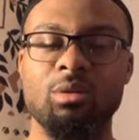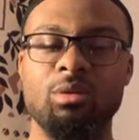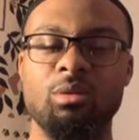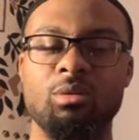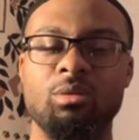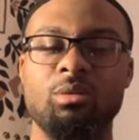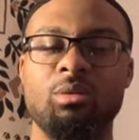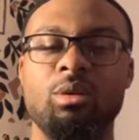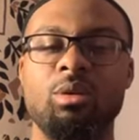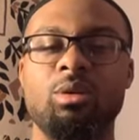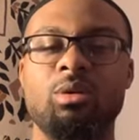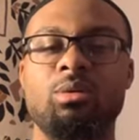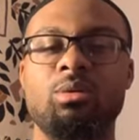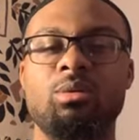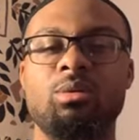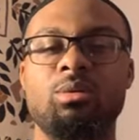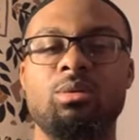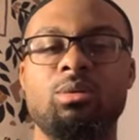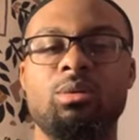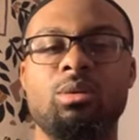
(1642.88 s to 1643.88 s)
We
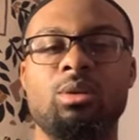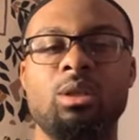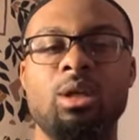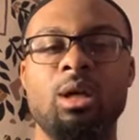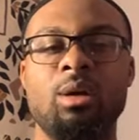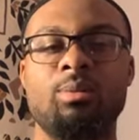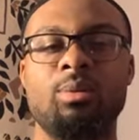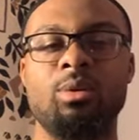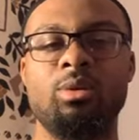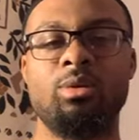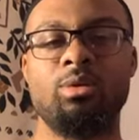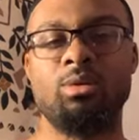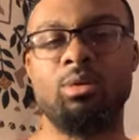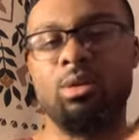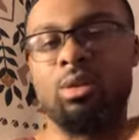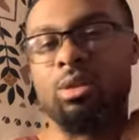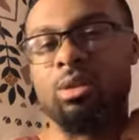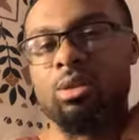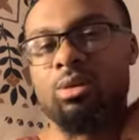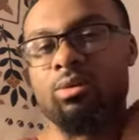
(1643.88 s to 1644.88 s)
use
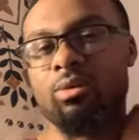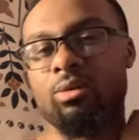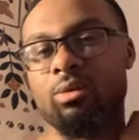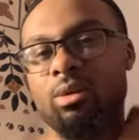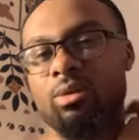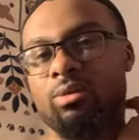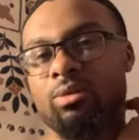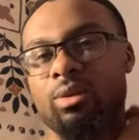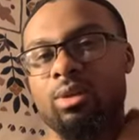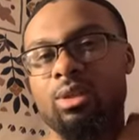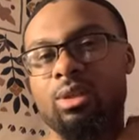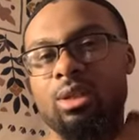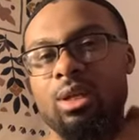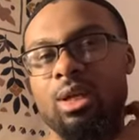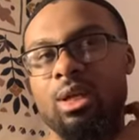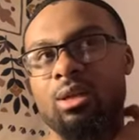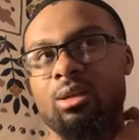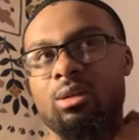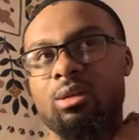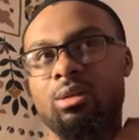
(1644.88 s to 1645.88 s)
opportunities of grief and
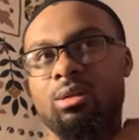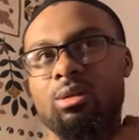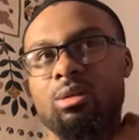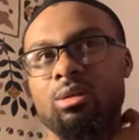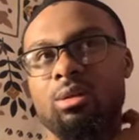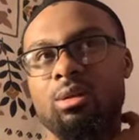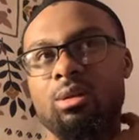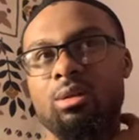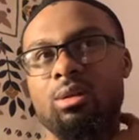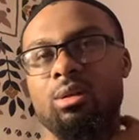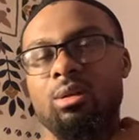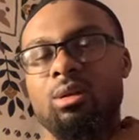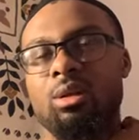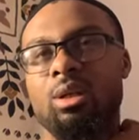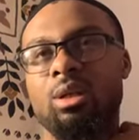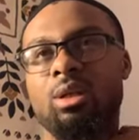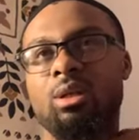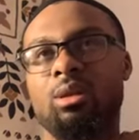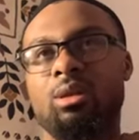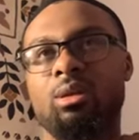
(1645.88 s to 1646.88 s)
sadness
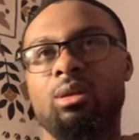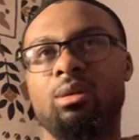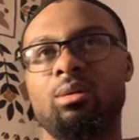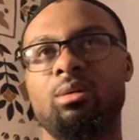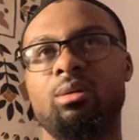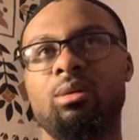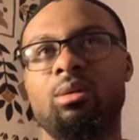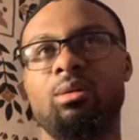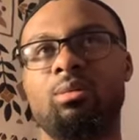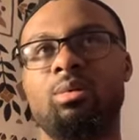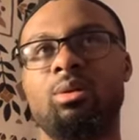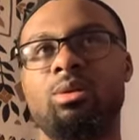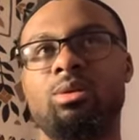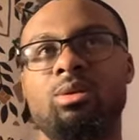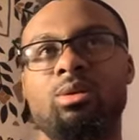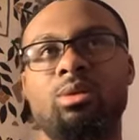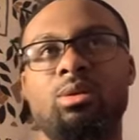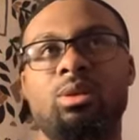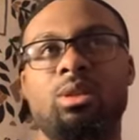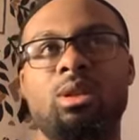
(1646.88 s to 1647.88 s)
and
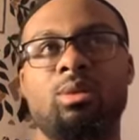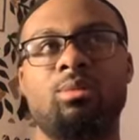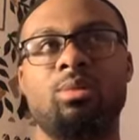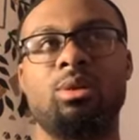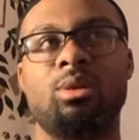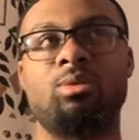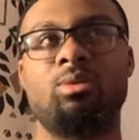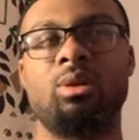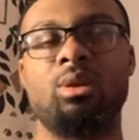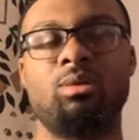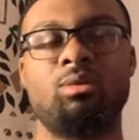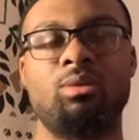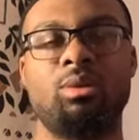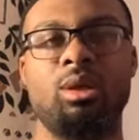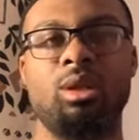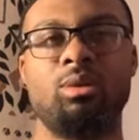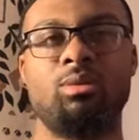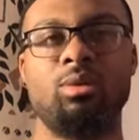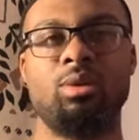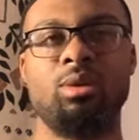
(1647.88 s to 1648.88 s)
personal examples that we can
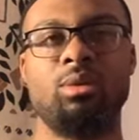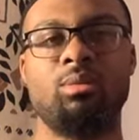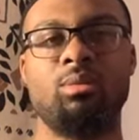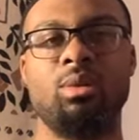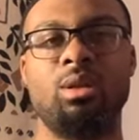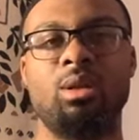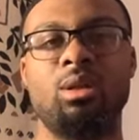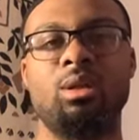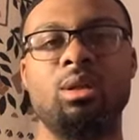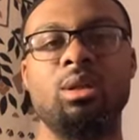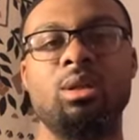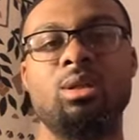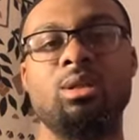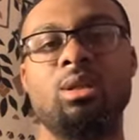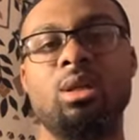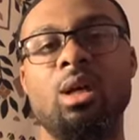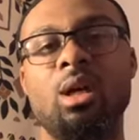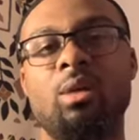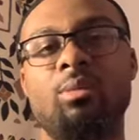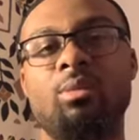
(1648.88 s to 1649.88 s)
relate with somebody to
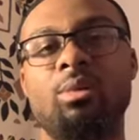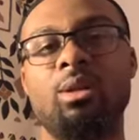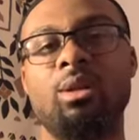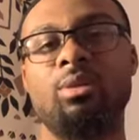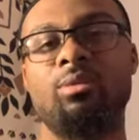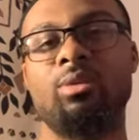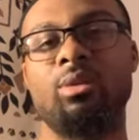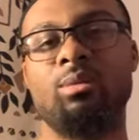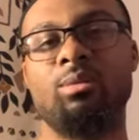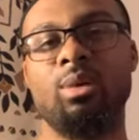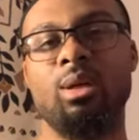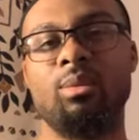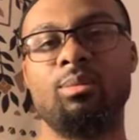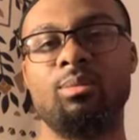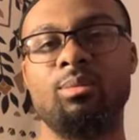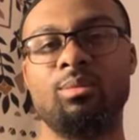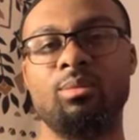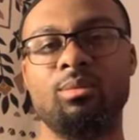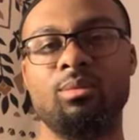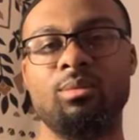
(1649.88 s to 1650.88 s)
help lift them up,
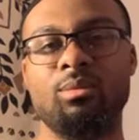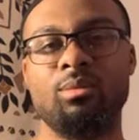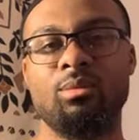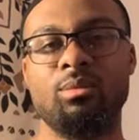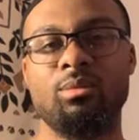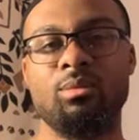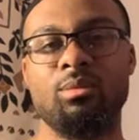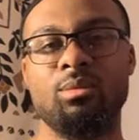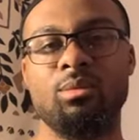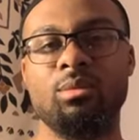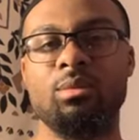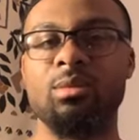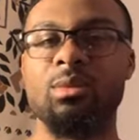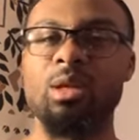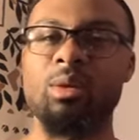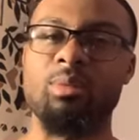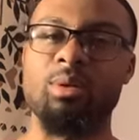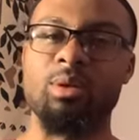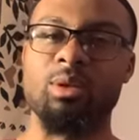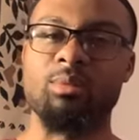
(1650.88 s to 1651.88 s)

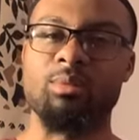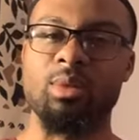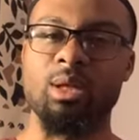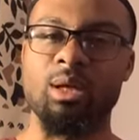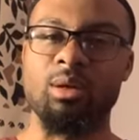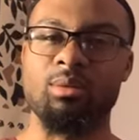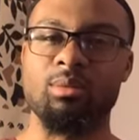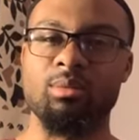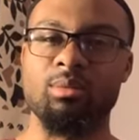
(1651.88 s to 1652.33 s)
not put them down.